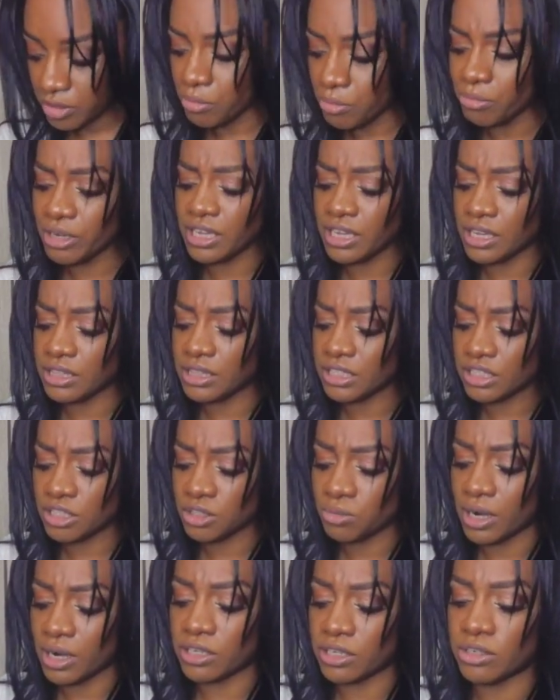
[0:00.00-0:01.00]
But yeah, this
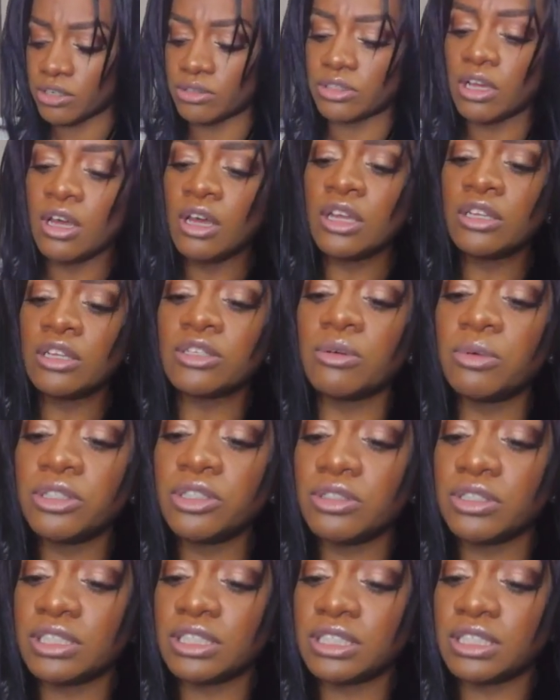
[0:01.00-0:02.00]
is what I use. So I
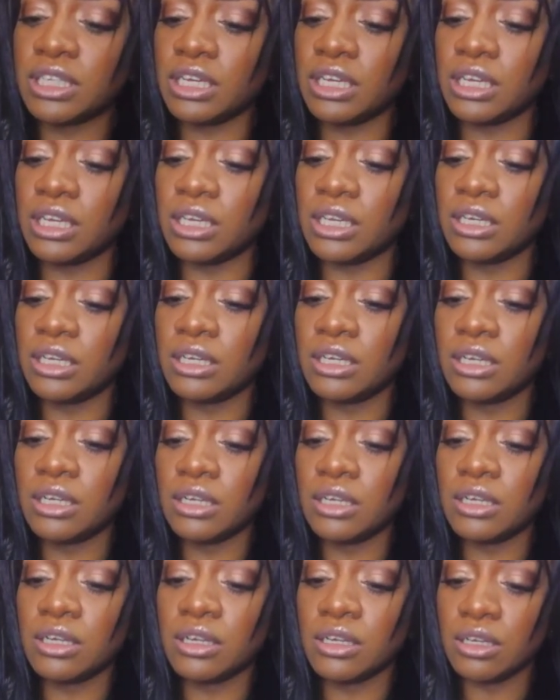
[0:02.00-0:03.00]
want you to see,
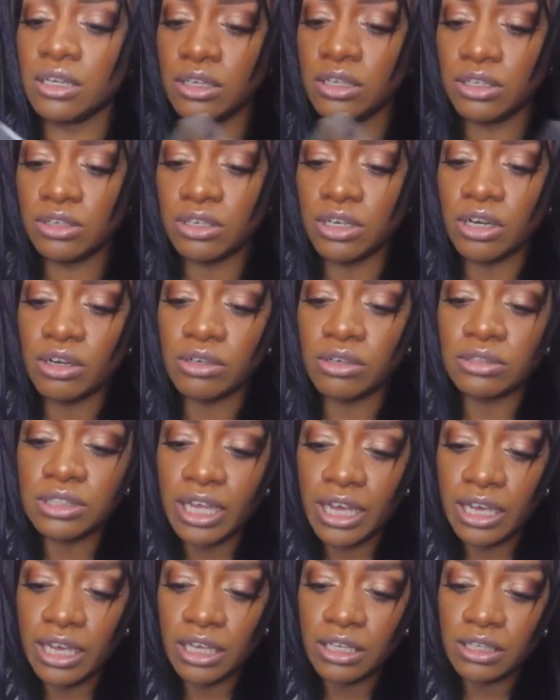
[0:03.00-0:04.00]
you know,
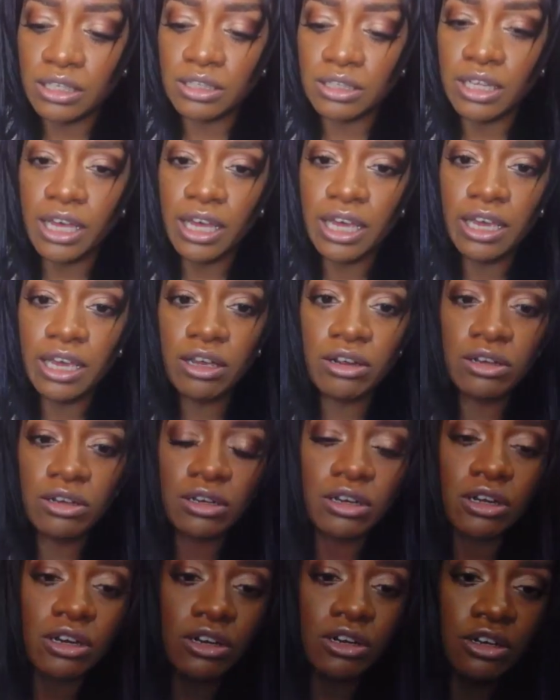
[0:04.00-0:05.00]
like the hair
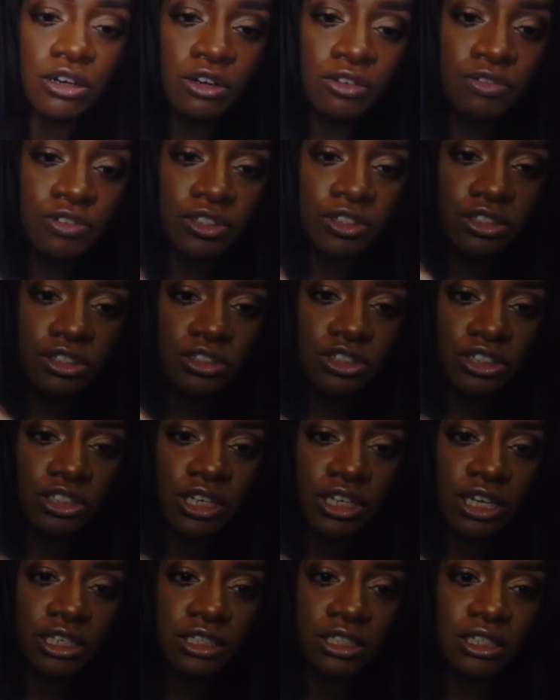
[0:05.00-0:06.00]
curves
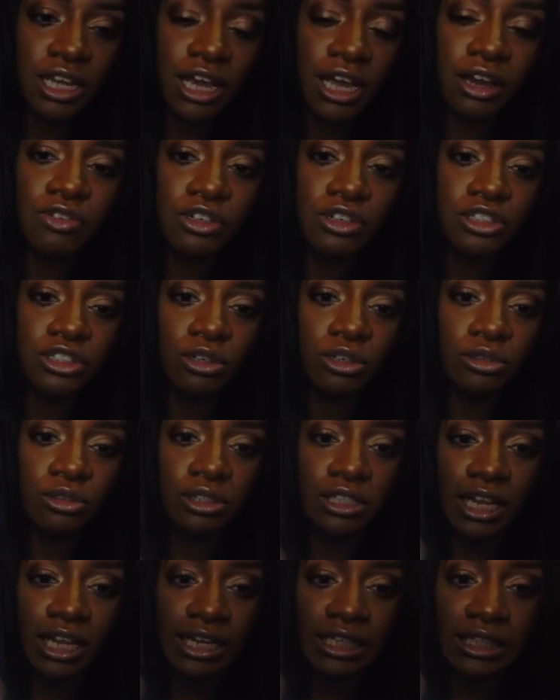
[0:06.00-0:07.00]
just ever so
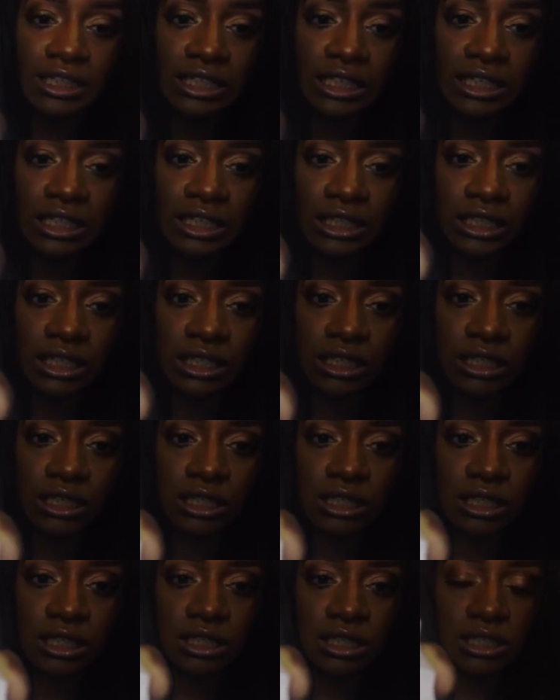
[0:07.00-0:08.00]
slightly.
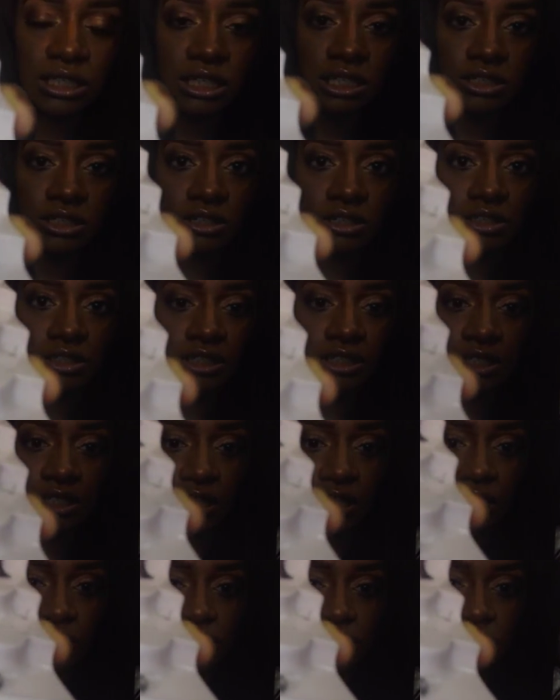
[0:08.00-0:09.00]
Can you all see
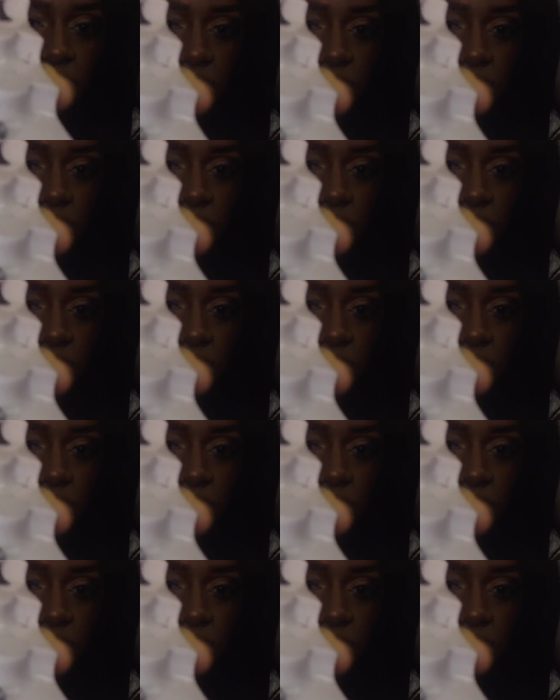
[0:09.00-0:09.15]
that? Is